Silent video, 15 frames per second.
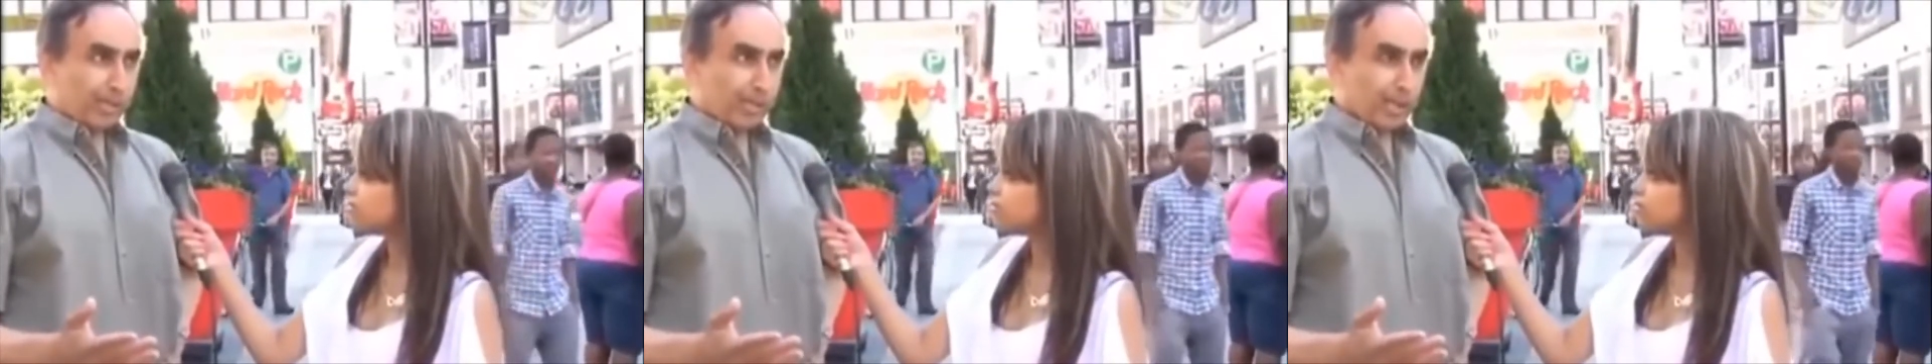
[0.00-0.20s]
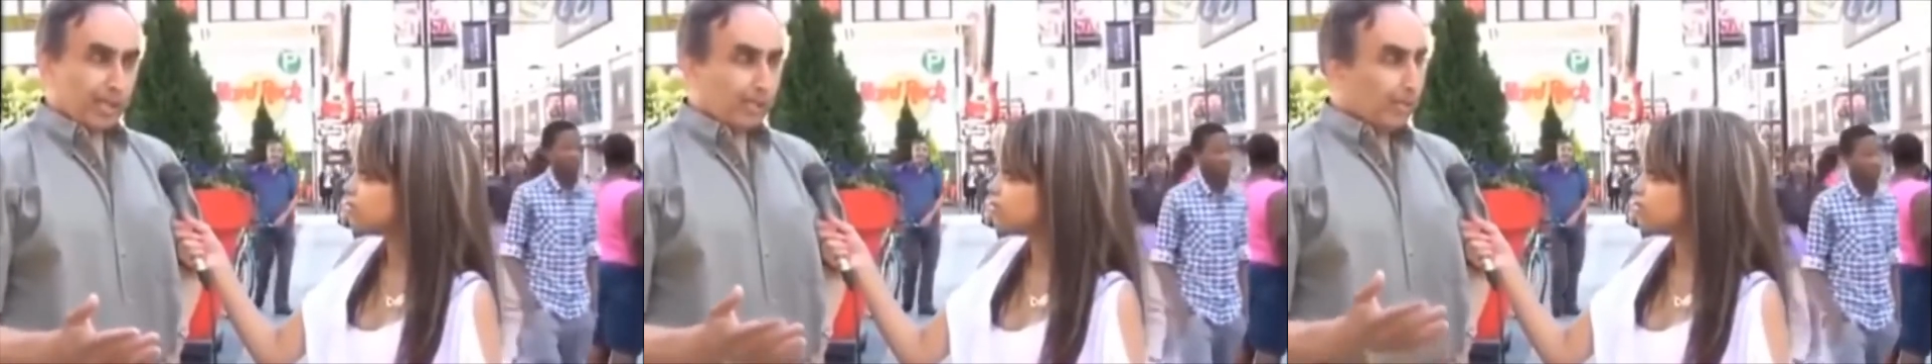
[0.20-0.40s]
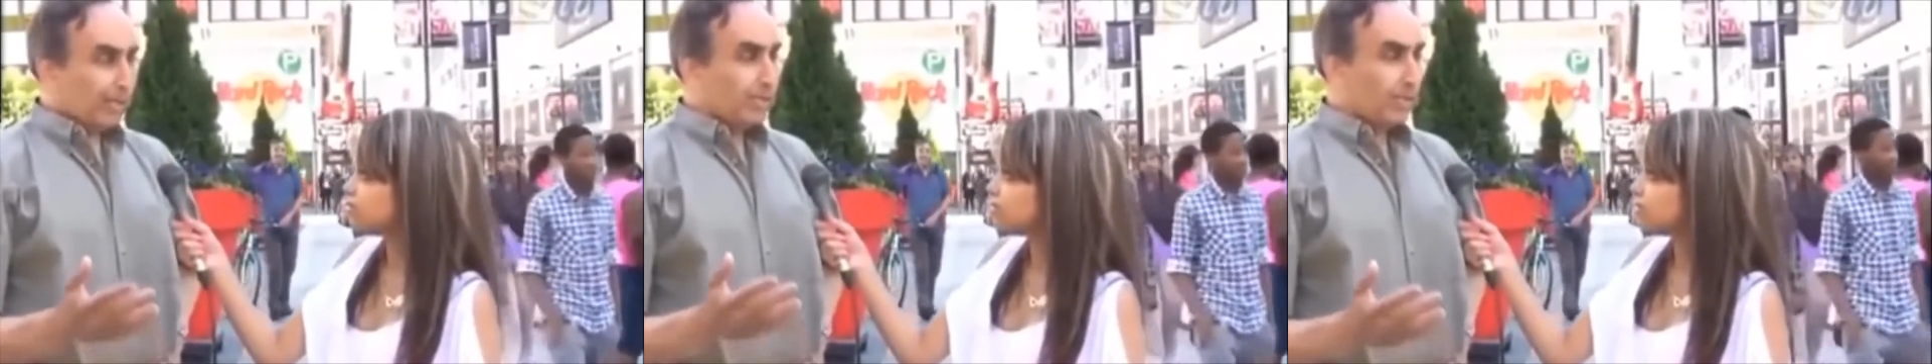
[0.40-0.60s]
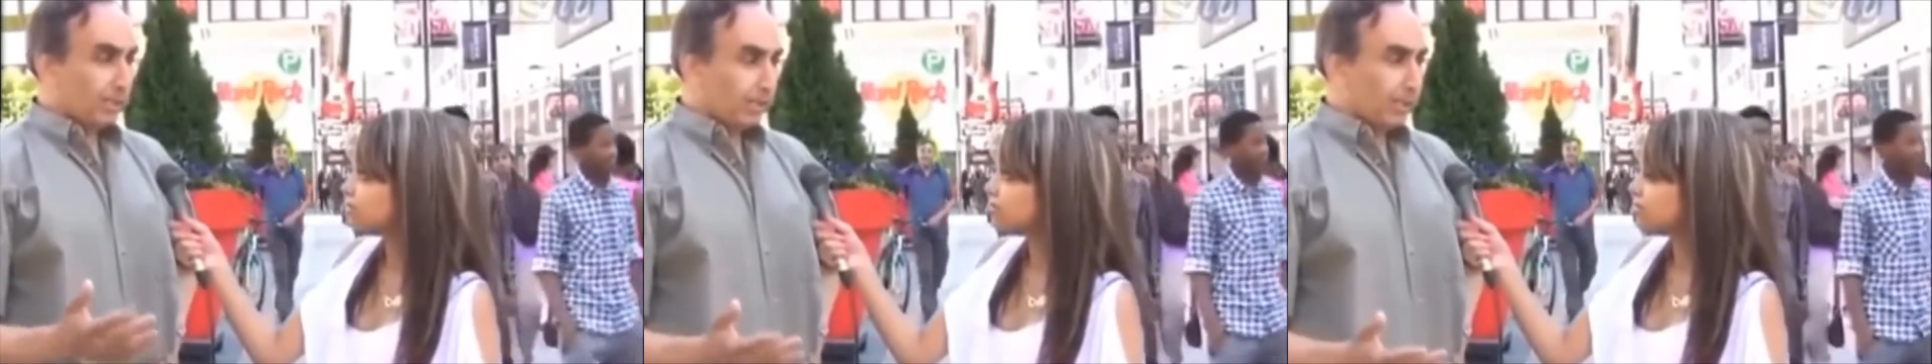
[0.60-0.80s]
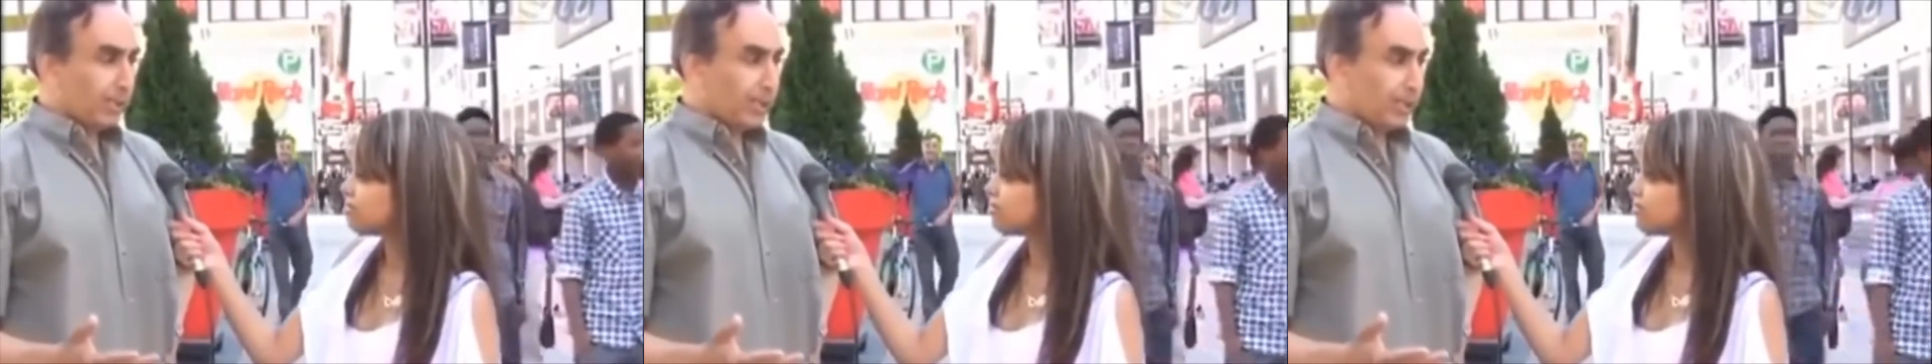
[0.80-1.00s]
get a
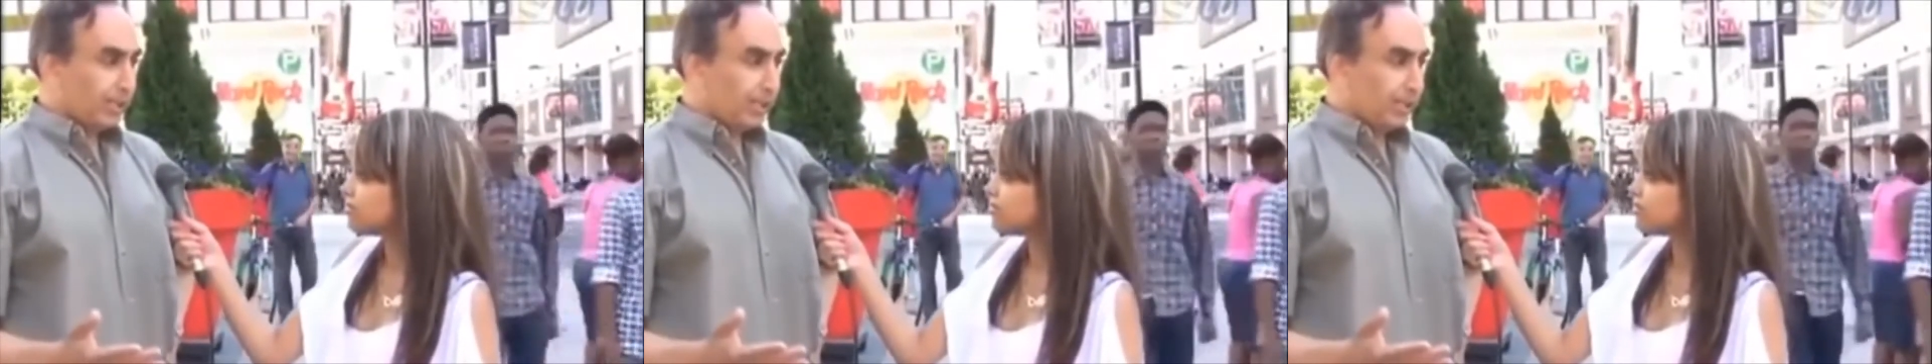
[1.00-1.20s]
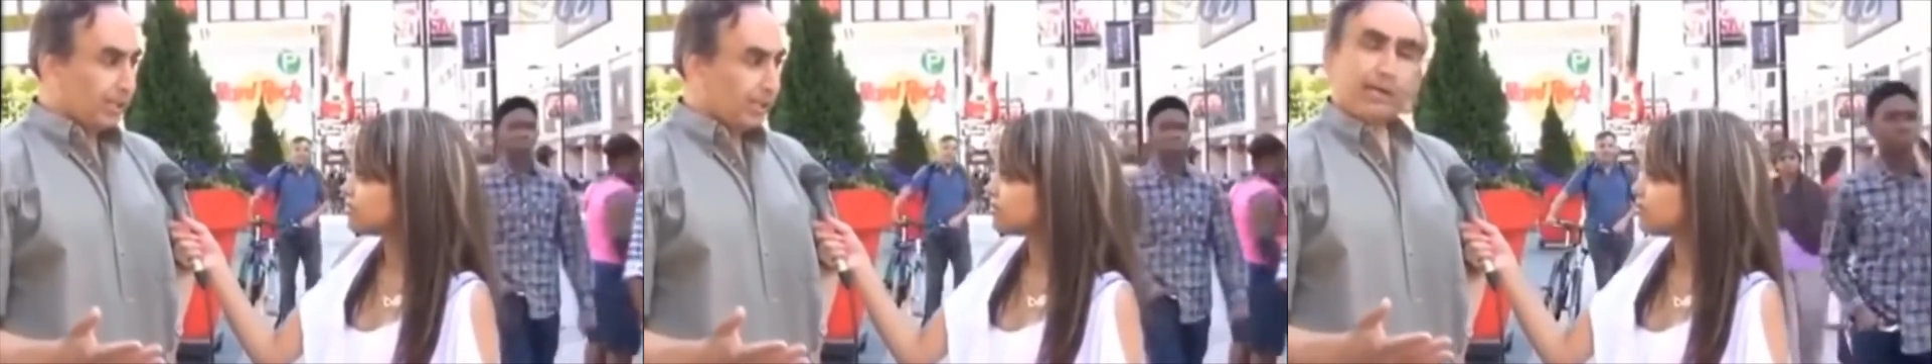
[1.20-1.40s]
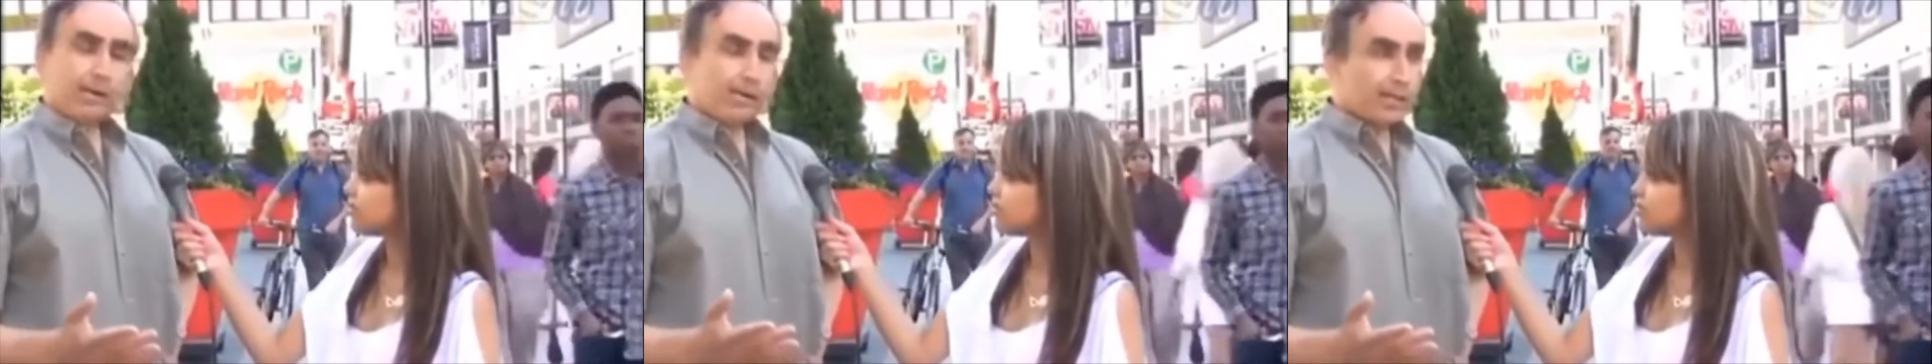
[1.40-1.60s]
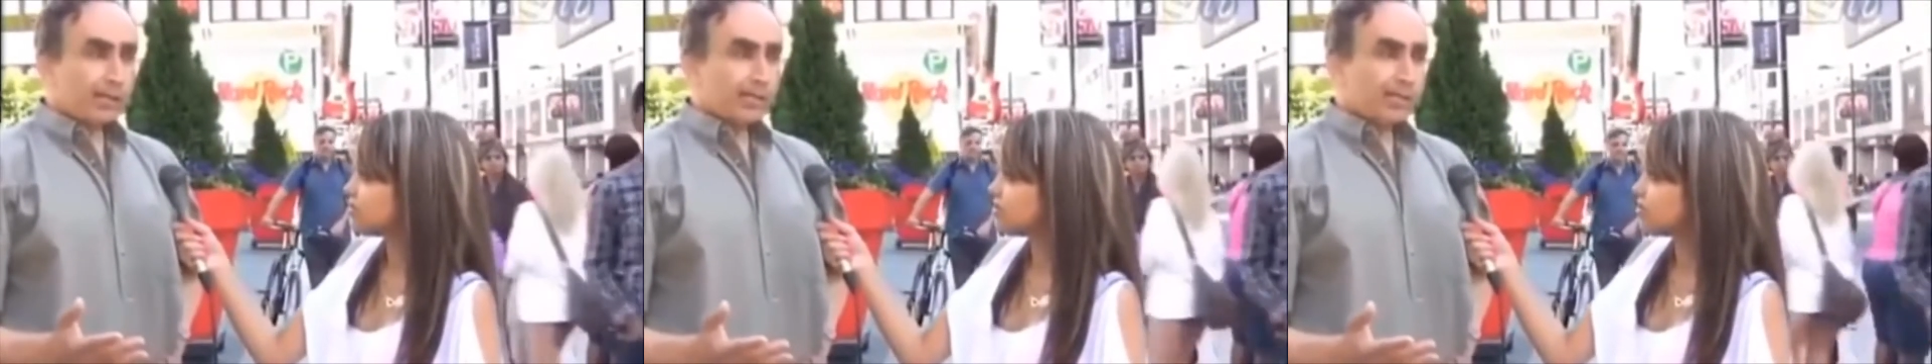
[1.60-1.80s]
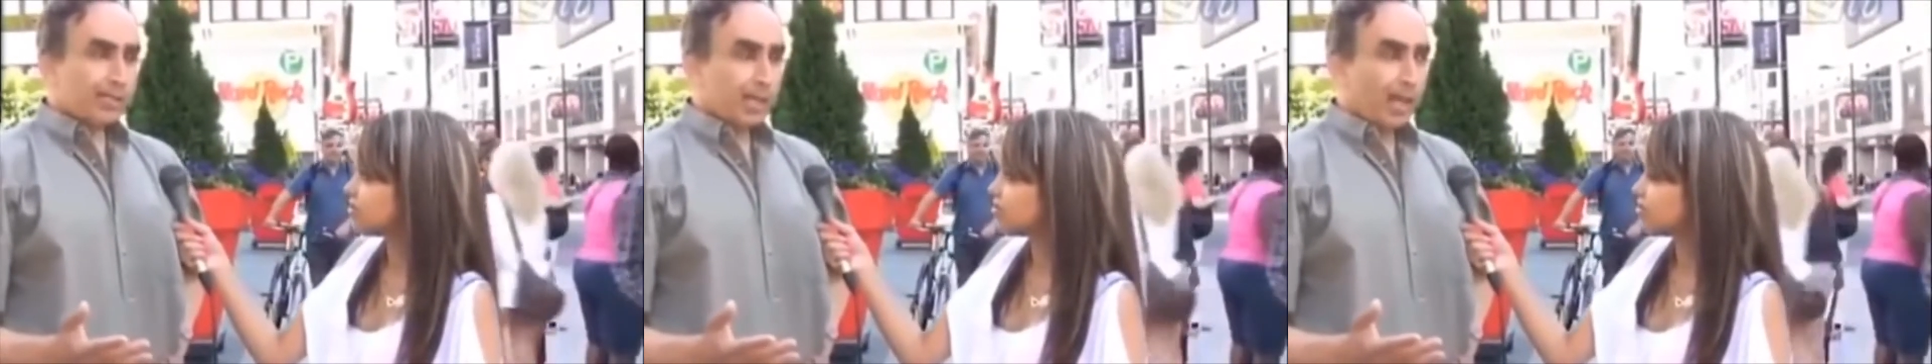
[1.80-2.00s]
resolution? I don't
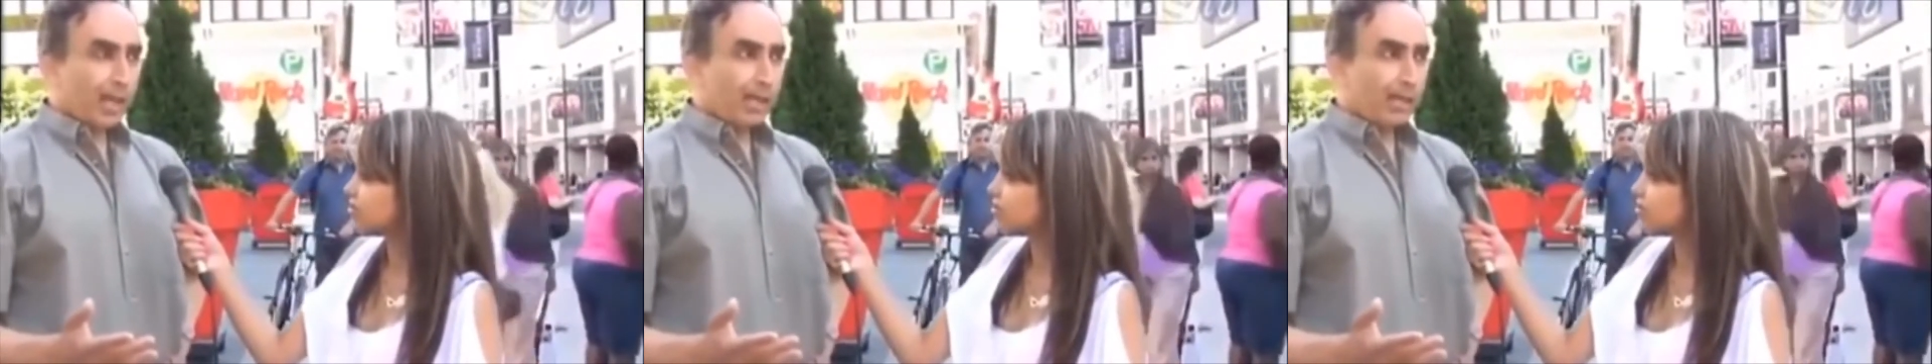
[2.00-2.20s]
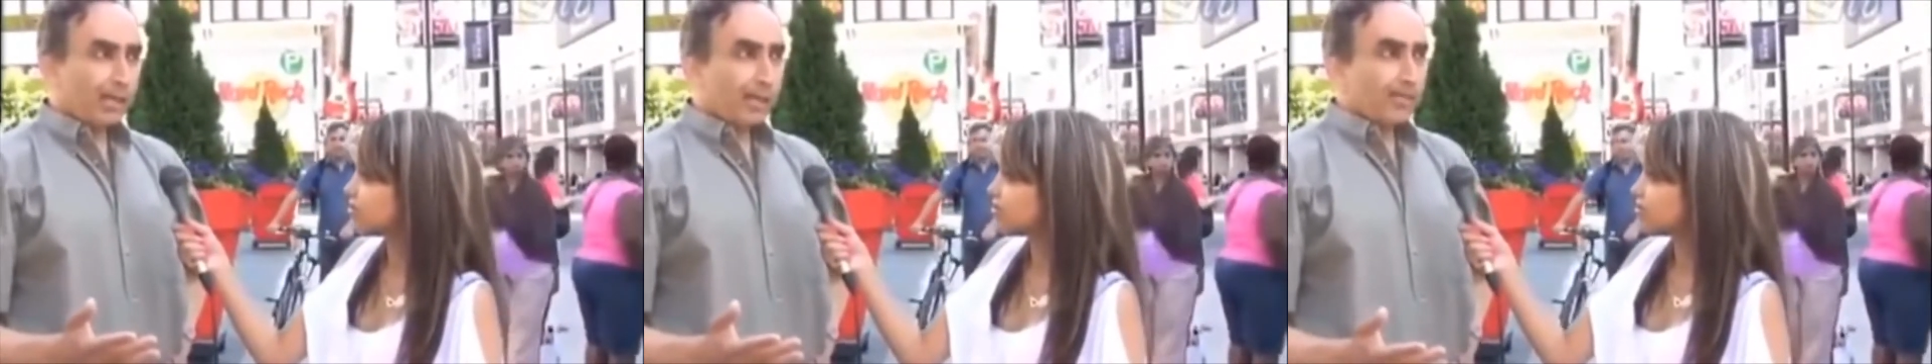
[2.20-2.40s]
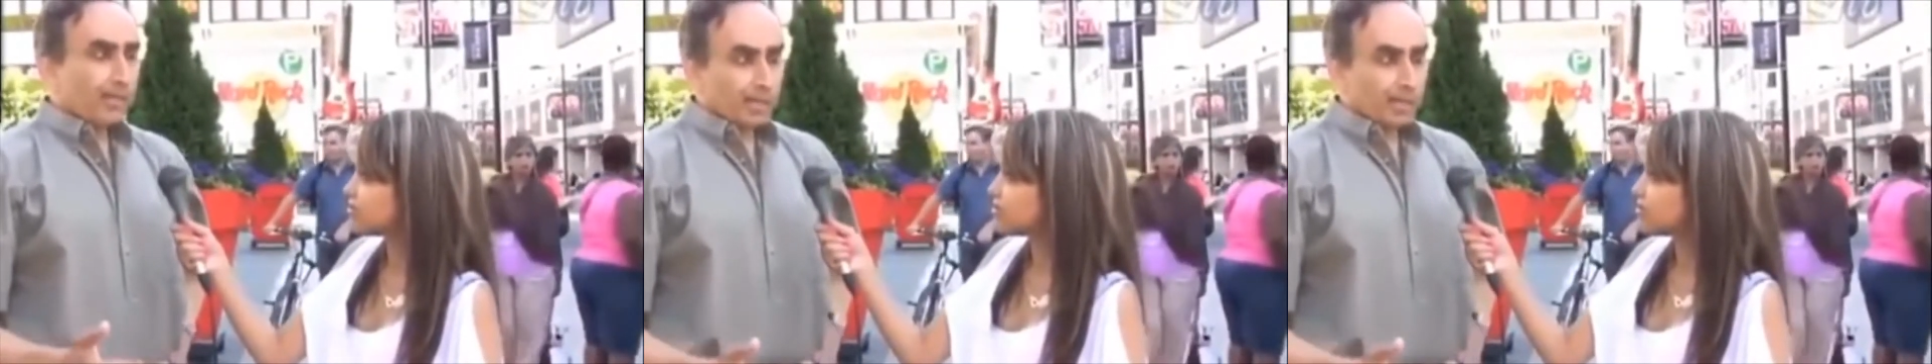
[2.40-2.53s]
understand.